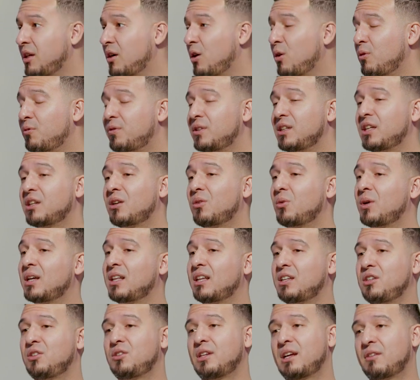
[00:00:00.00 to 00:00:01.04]
hopefully in a way
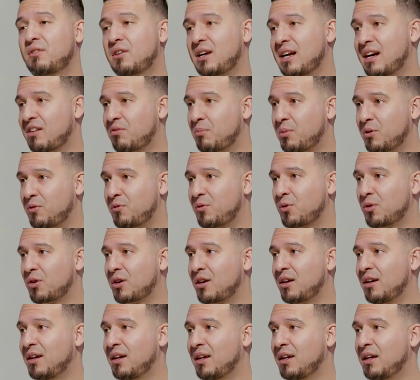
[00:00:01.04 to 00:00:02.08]
that you never have
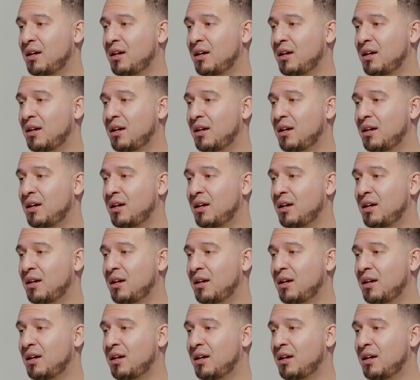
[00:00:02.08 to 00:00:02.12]
before.